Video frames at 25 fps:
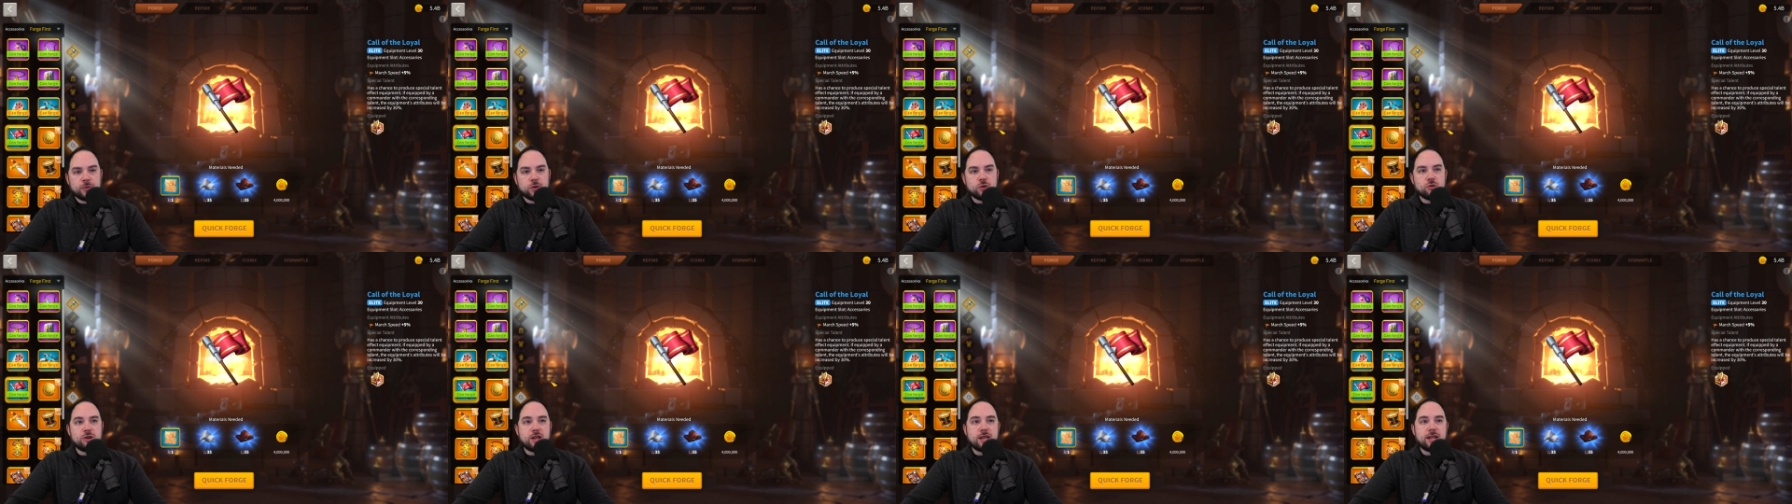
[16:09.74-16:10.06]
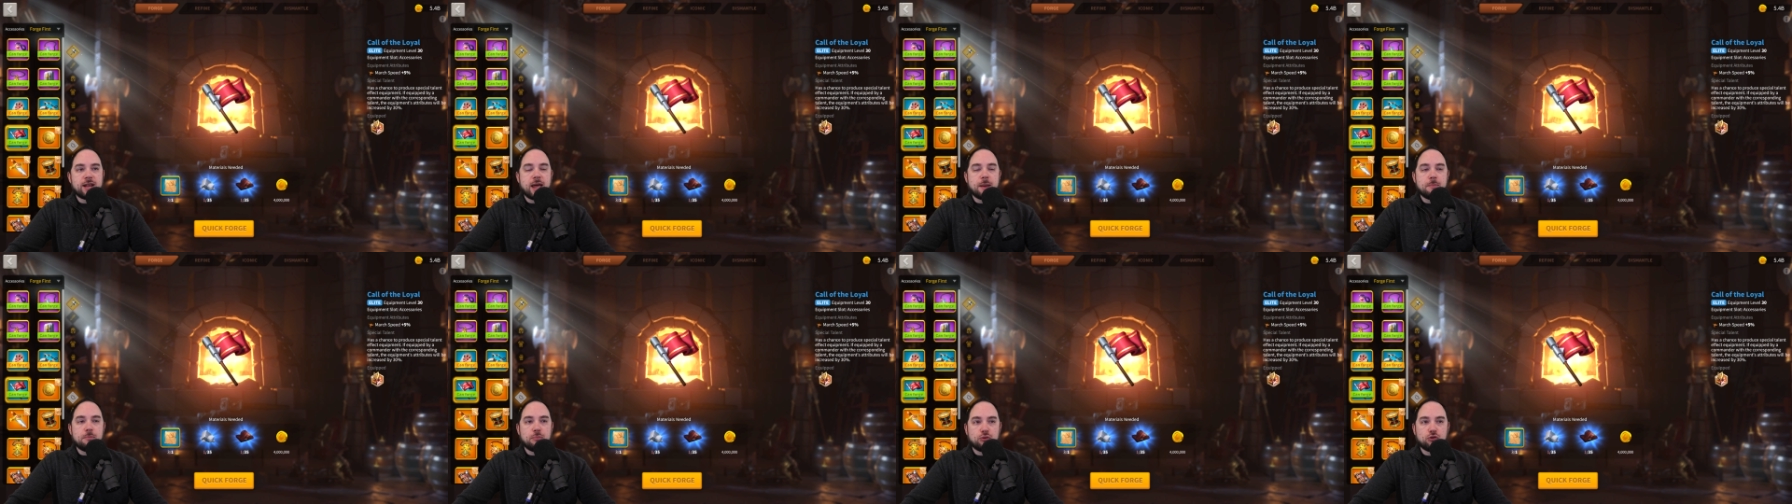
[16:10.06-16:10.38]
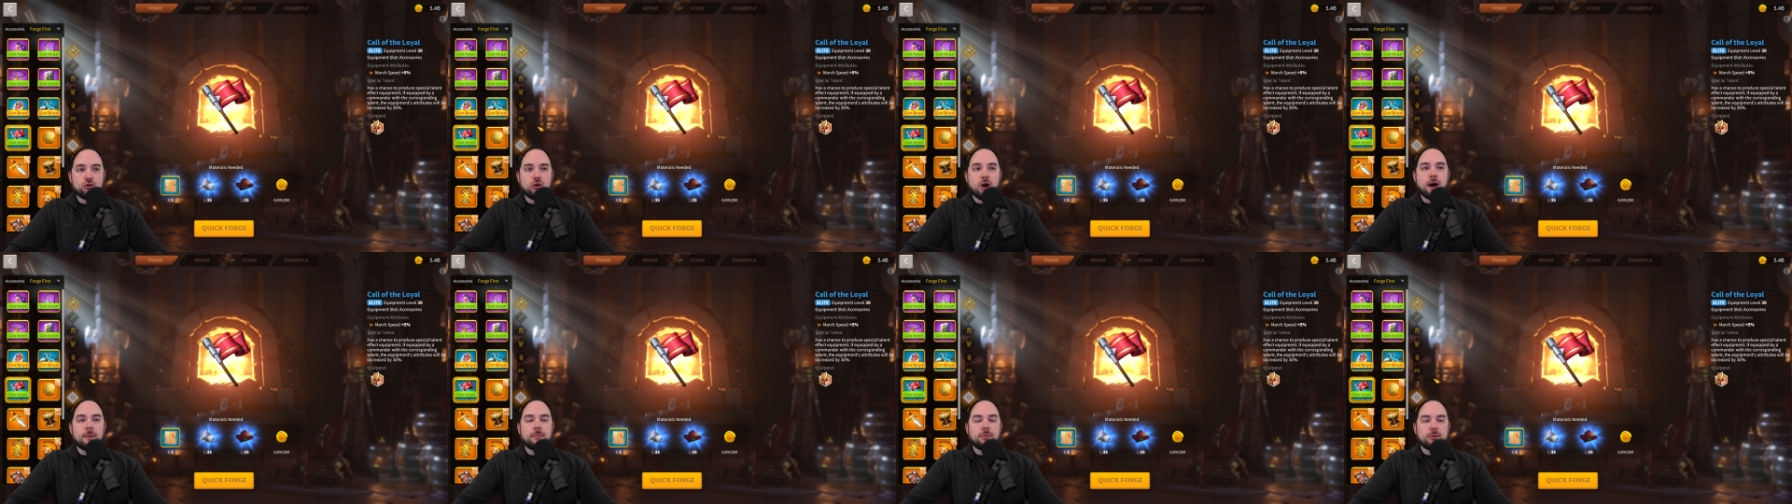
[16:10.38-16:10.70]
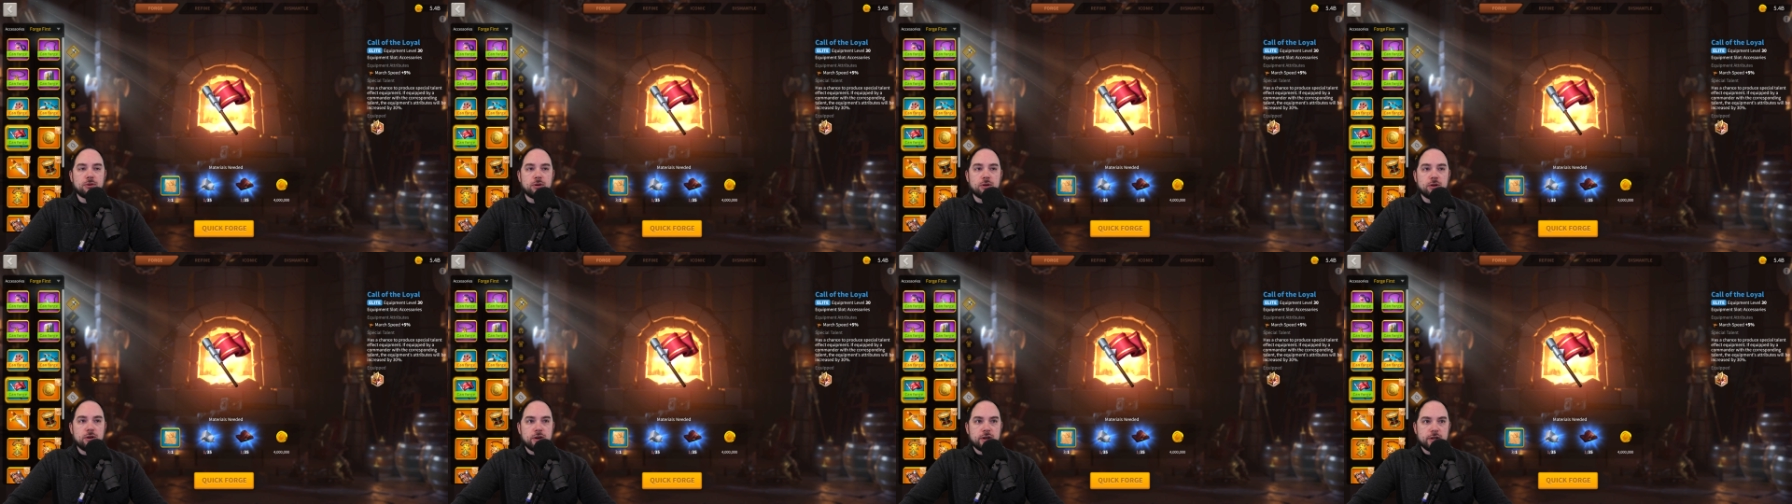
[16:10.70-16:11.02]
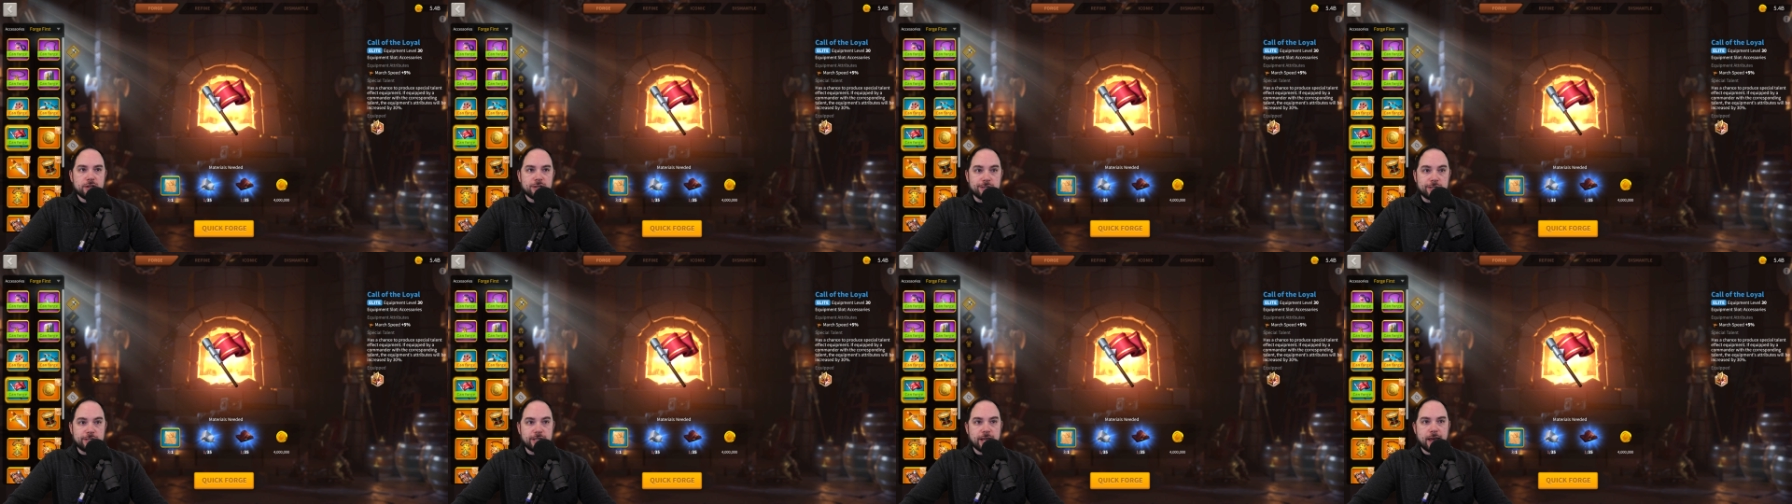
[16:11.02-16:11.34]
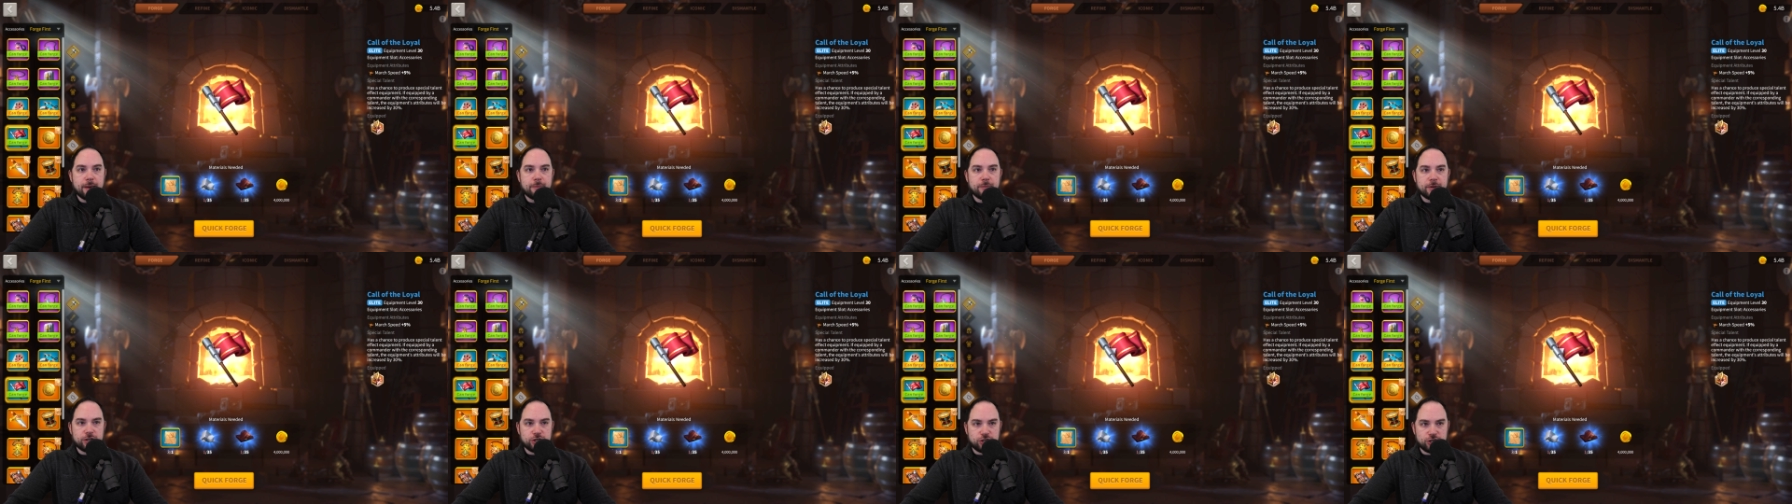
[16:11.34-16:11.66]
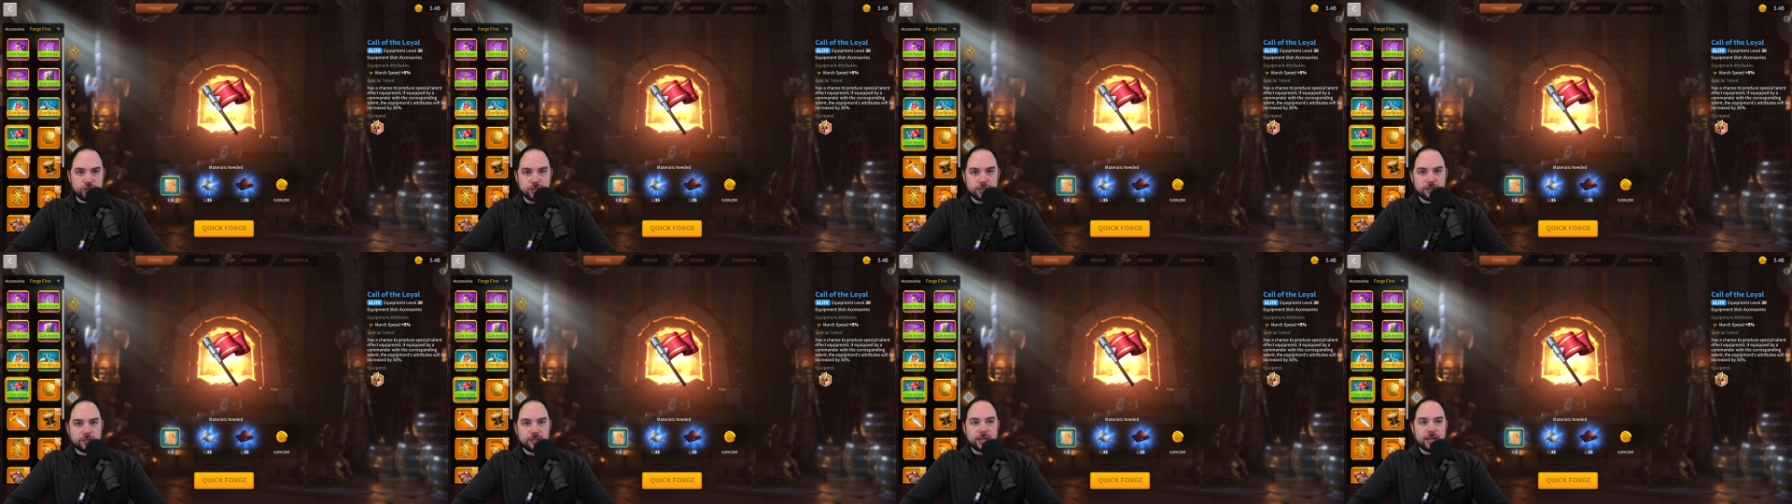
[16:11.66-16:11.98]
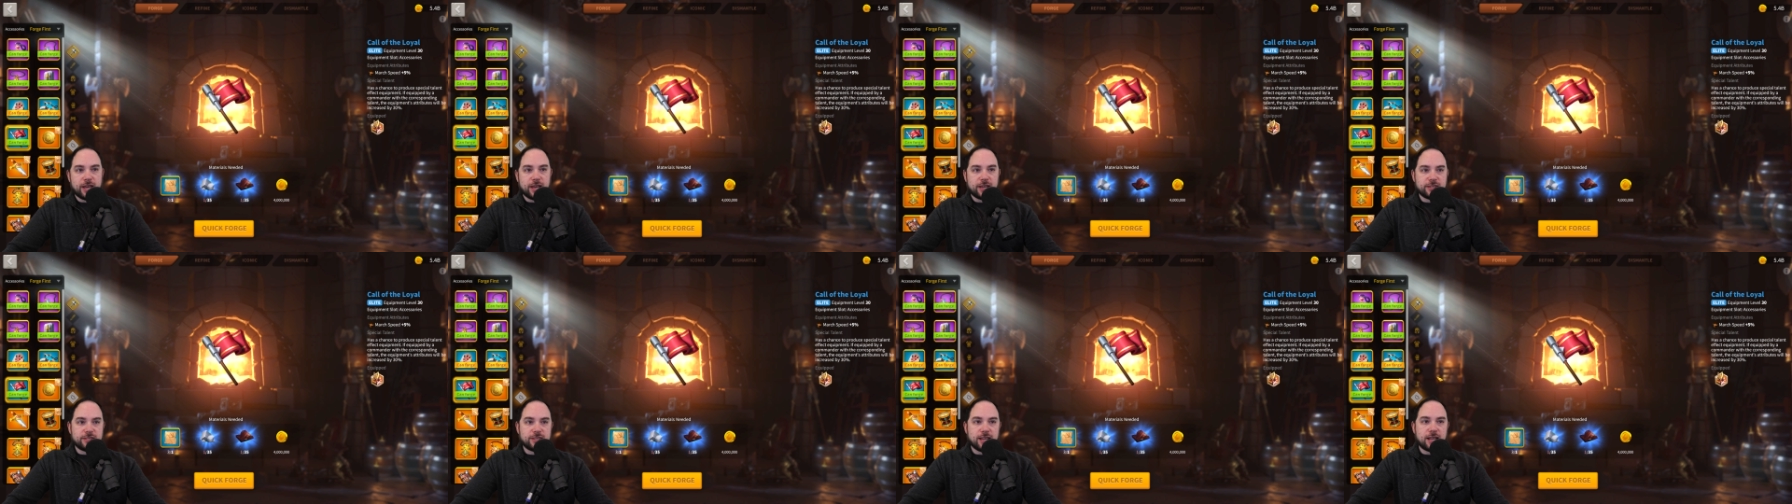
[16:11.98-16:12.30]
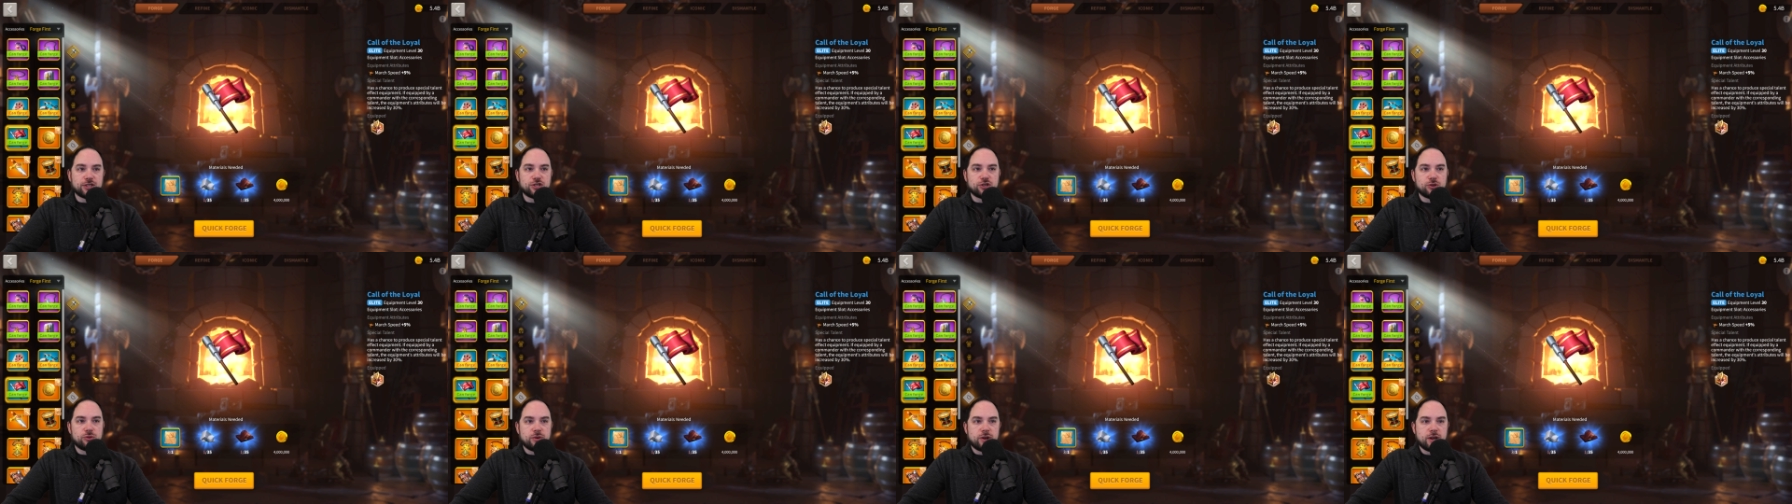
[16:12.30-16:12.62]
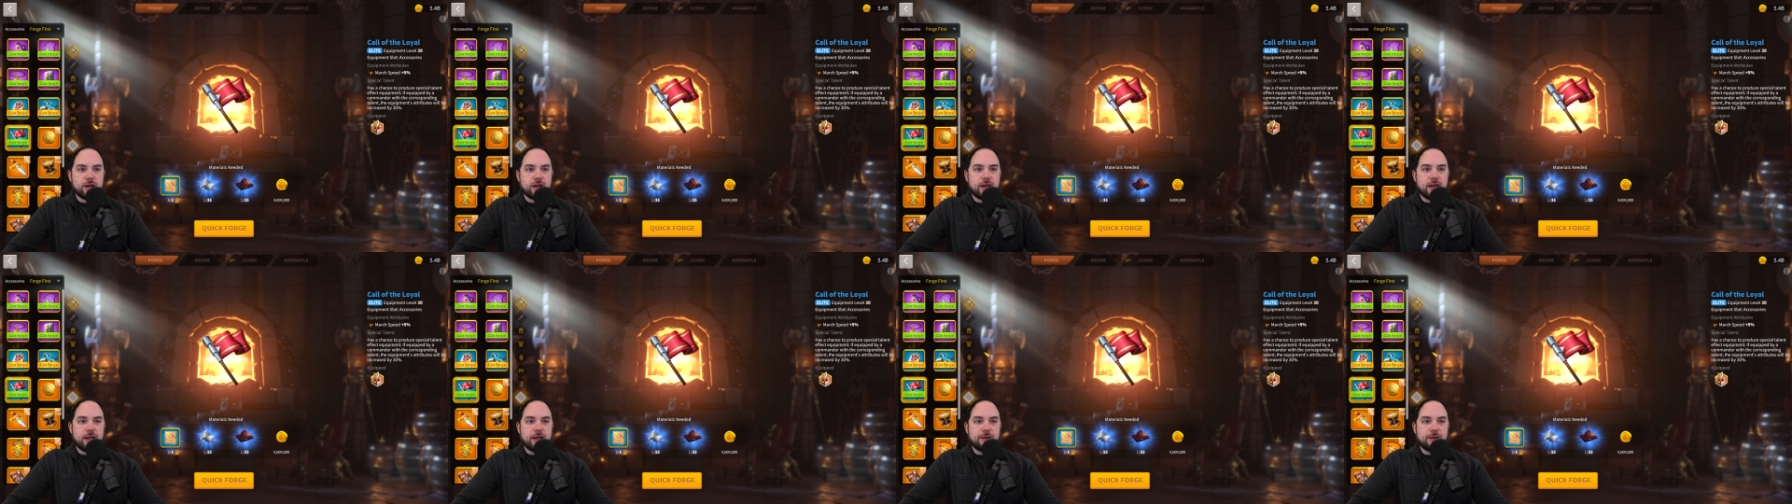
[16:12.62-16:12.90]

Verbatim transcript: you need a proper damage dealing accessory